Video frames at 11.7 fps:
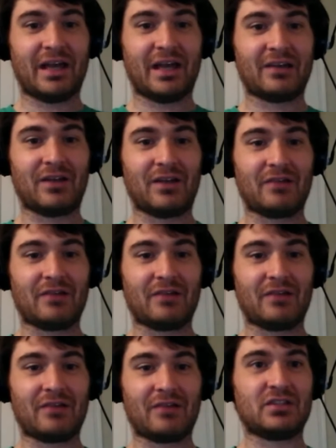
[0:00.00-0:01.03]
at a lot of
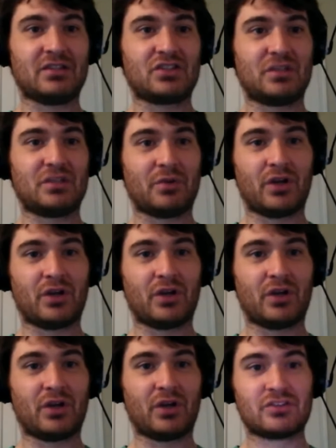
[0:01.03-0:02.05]
the cheaper
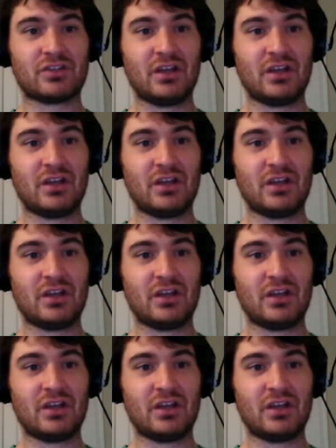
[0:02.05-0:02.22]
hitters.